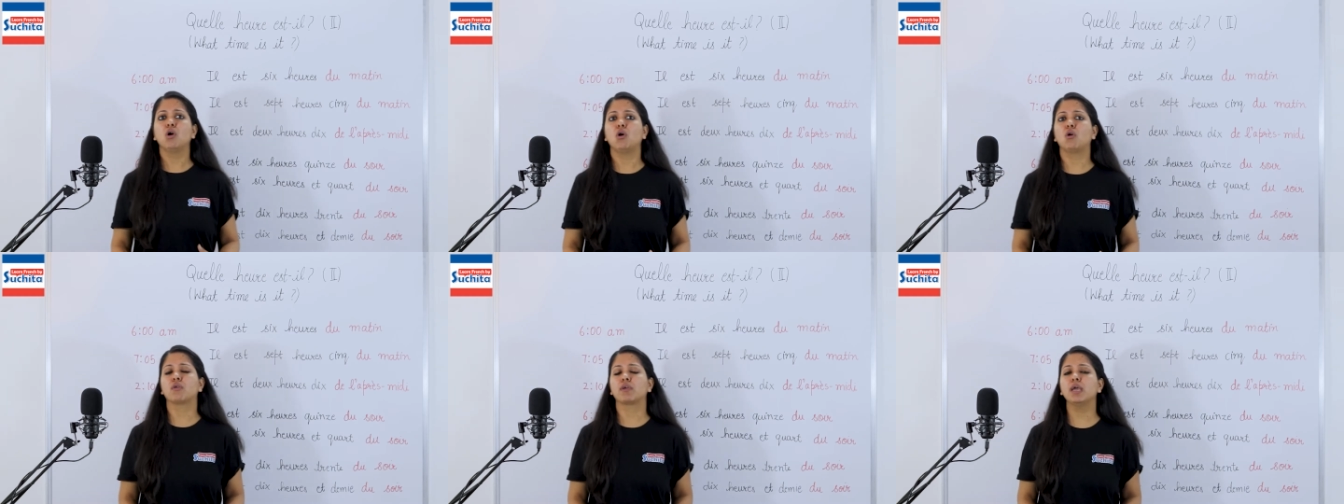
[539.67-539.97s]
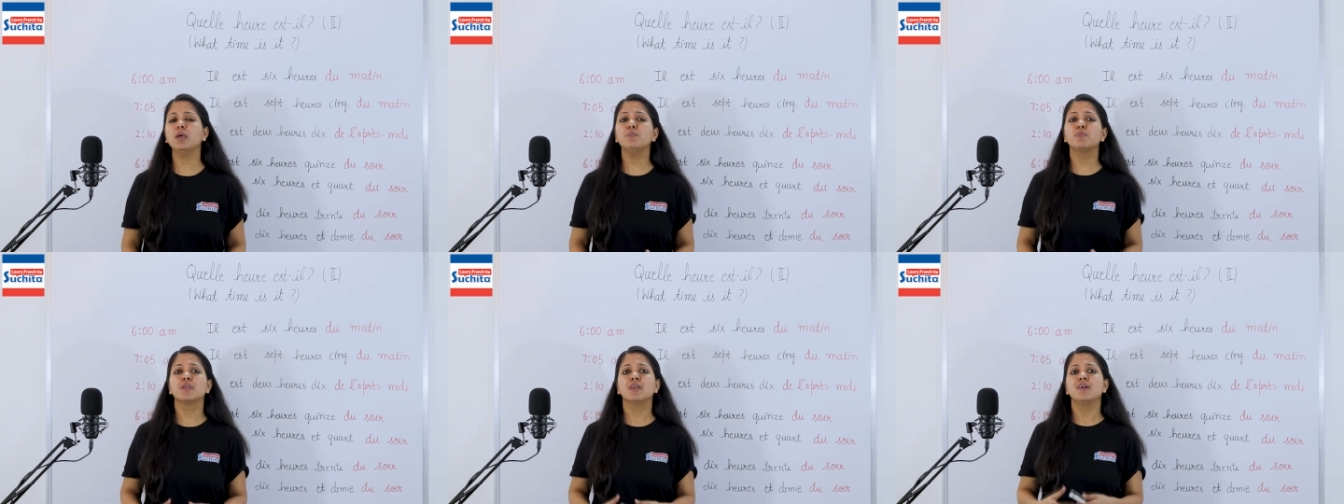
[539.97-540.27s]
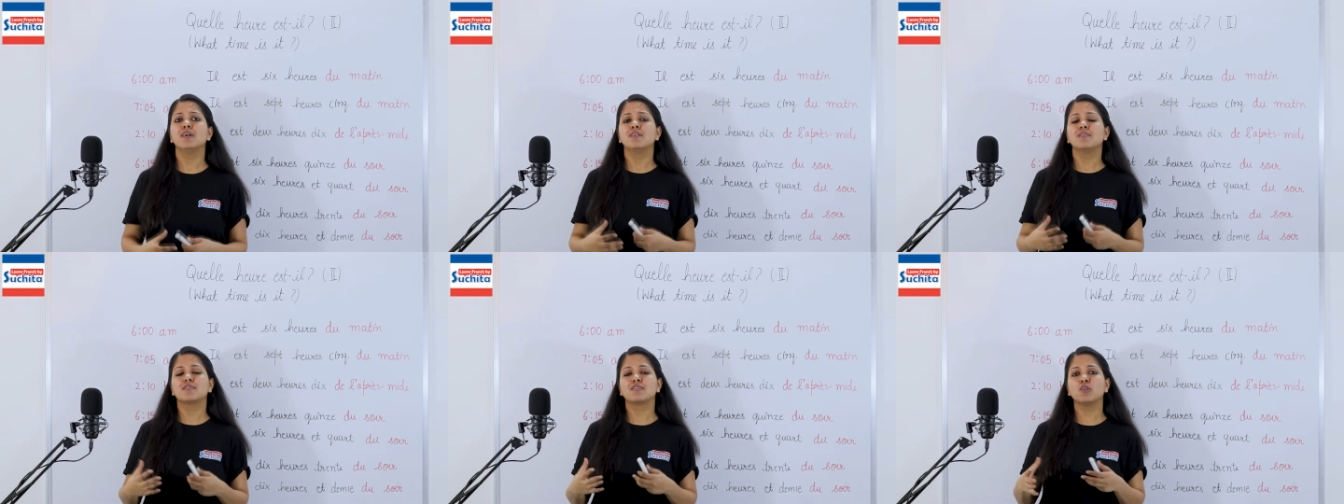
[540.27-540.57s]
Okay.
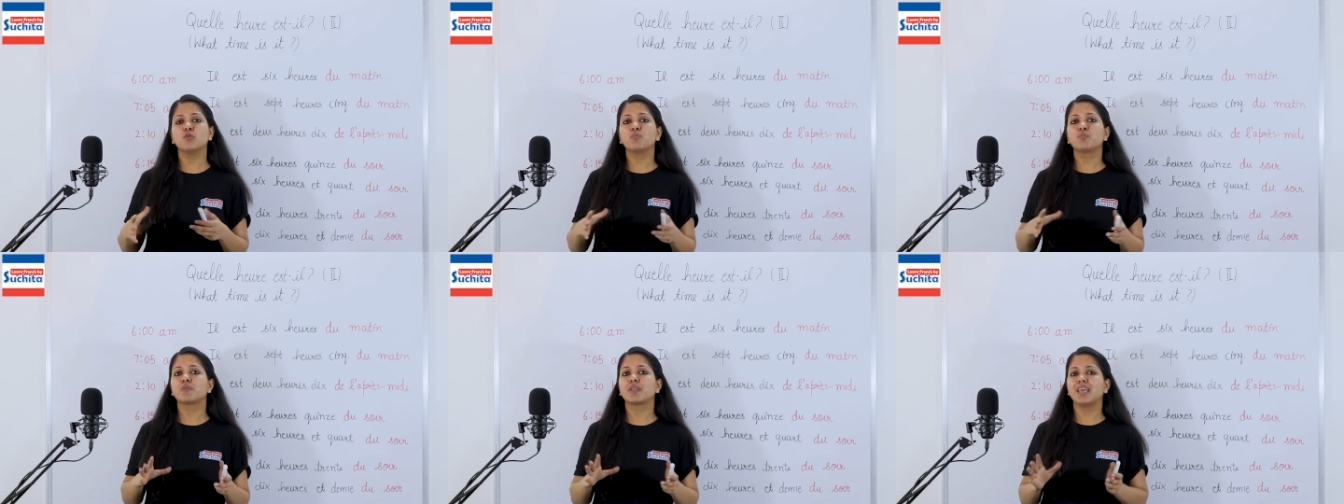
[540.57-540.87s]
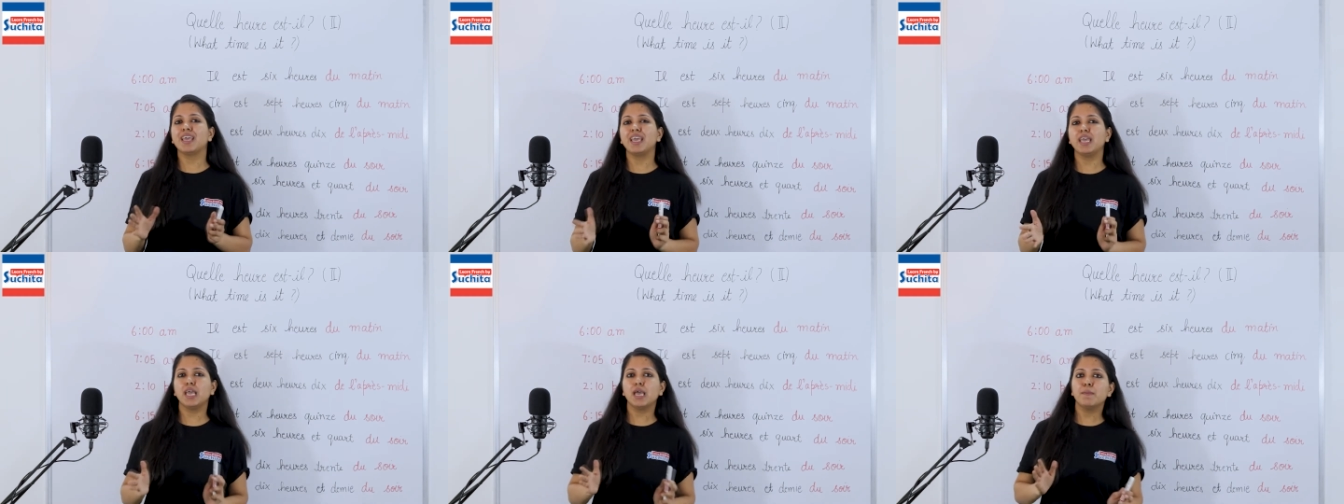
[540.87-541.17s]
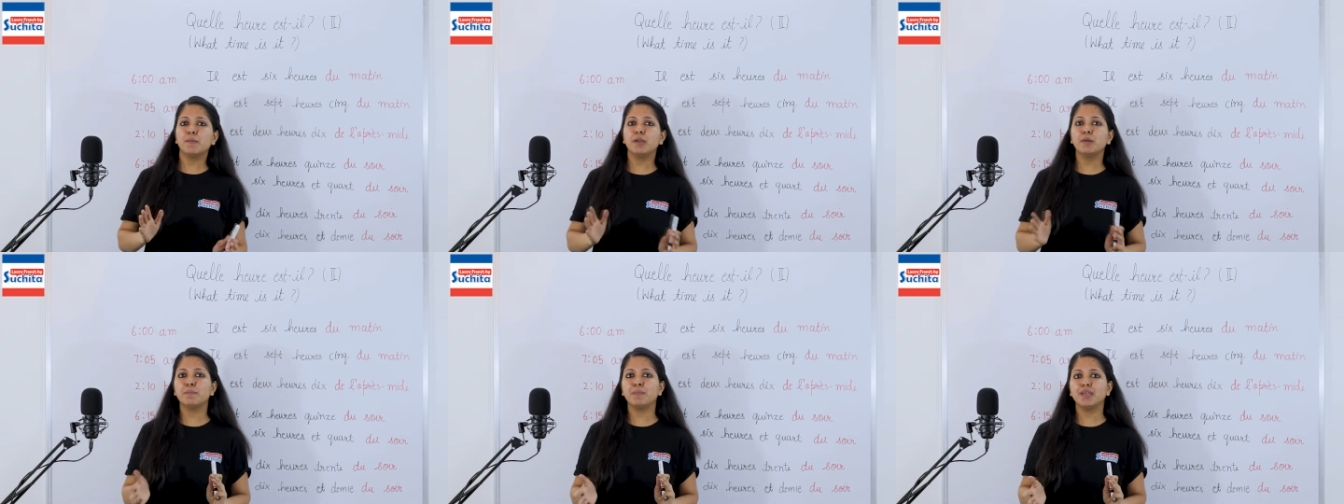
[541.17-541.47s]
So
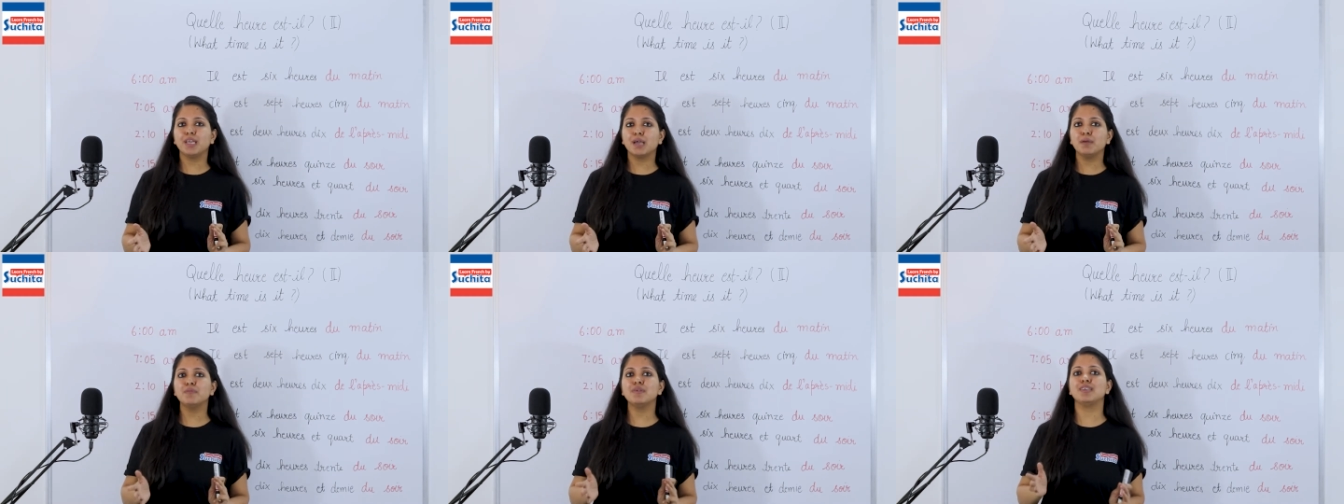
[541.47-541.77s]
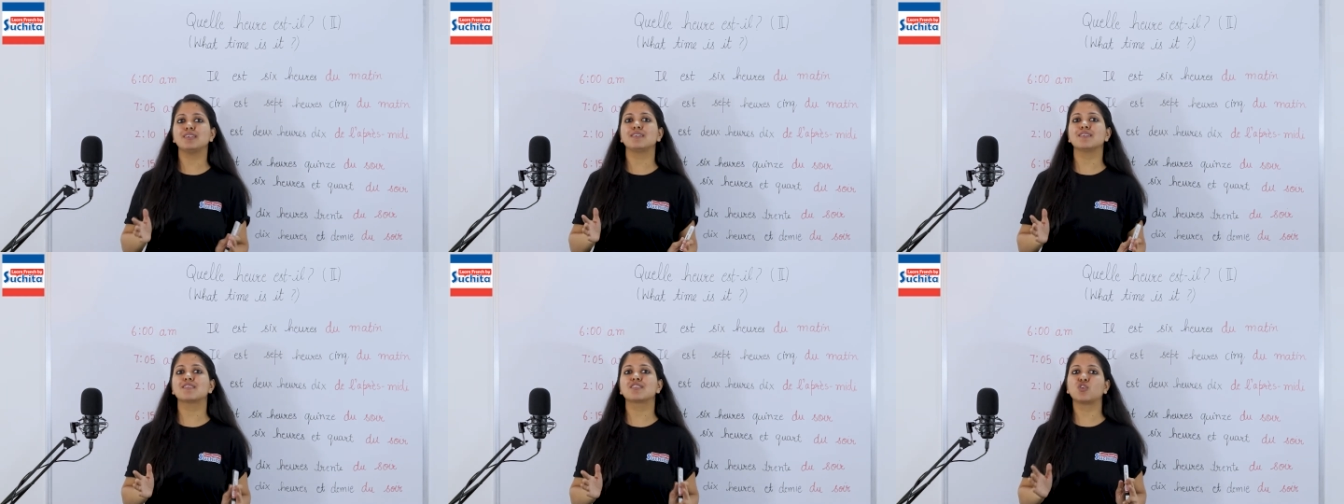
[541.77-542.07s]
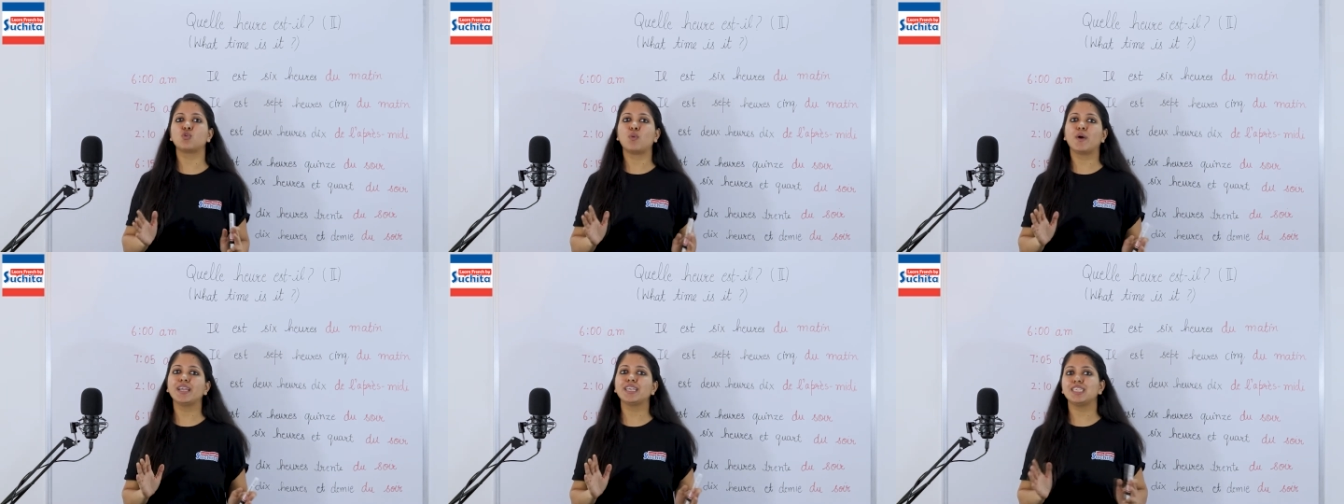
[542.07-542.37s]
AM and PM, it is
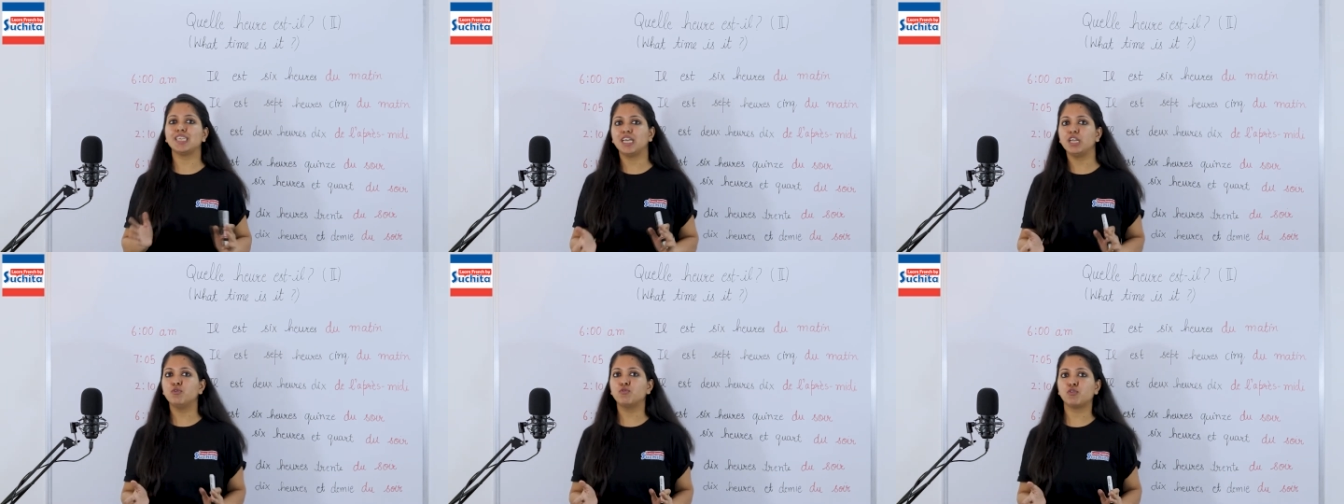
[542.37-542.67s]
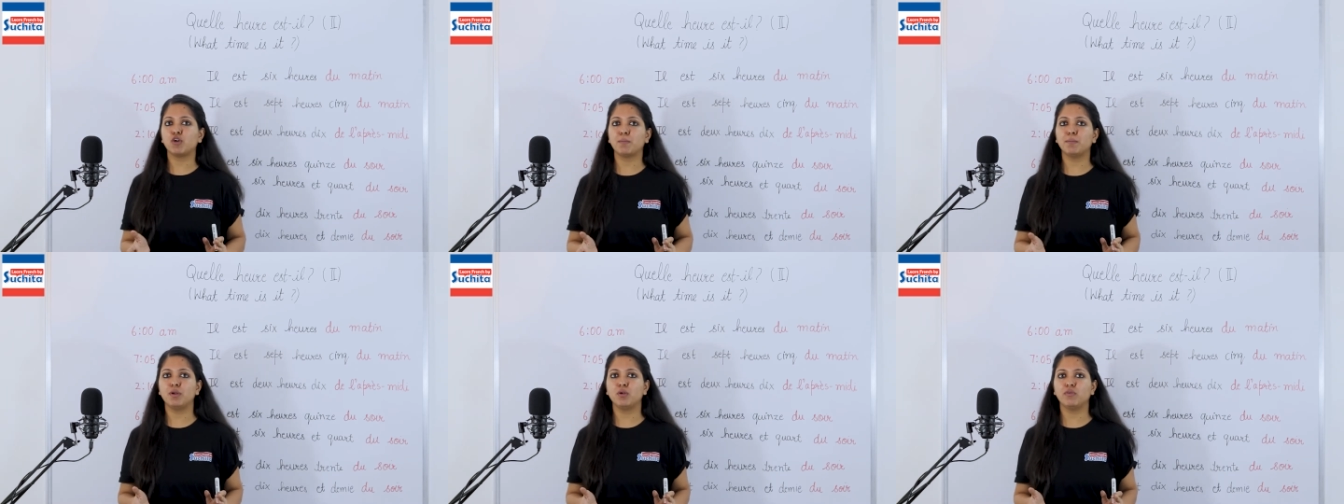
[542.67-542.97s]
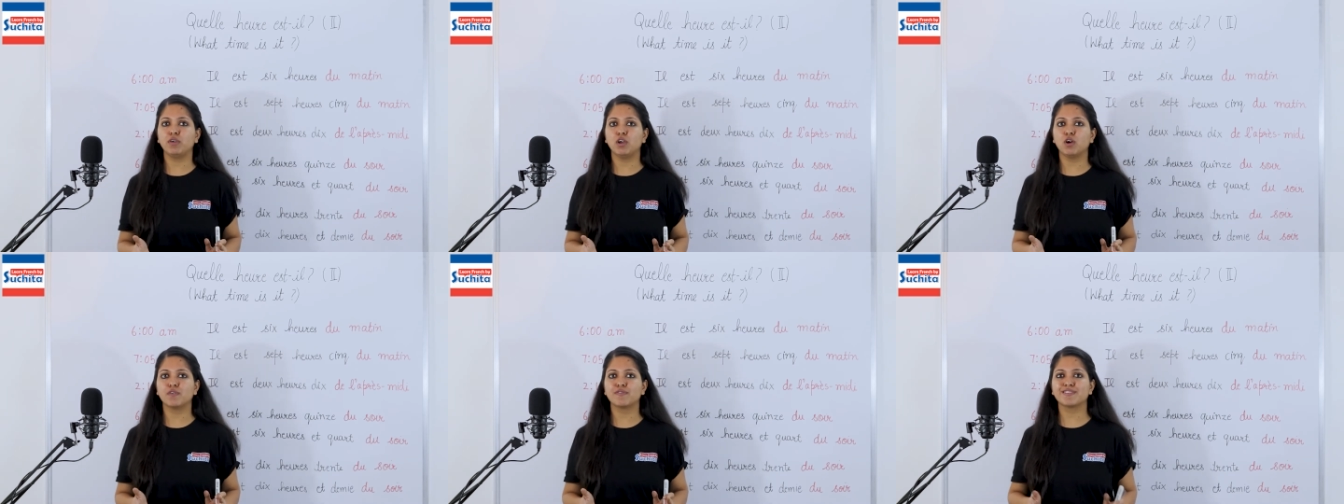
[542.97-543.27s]
quite
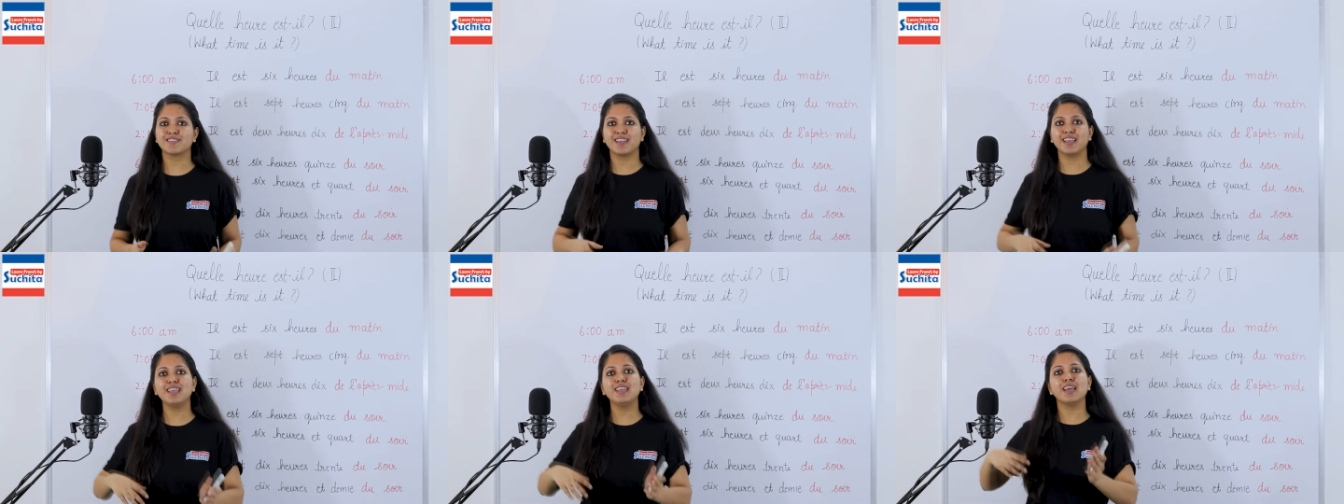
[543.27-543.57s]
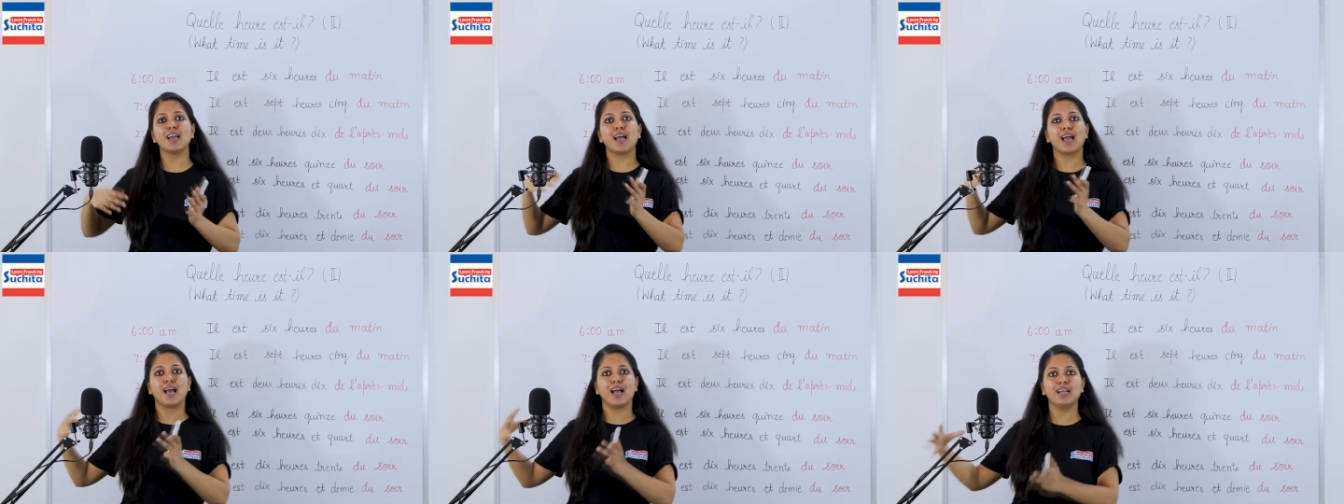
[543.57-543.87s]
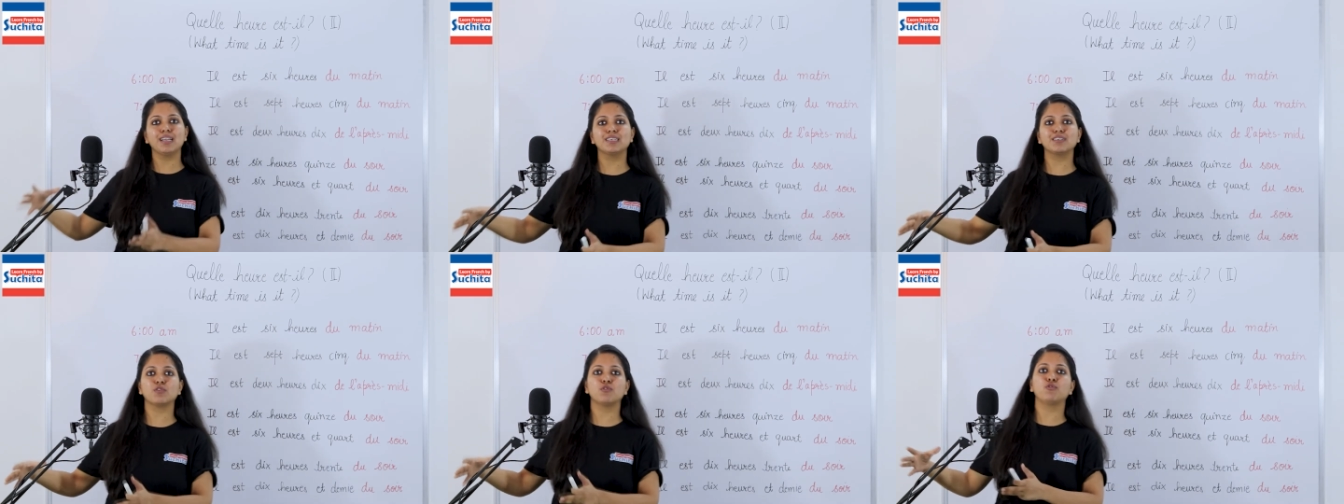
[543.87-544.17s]
informal way of saying, and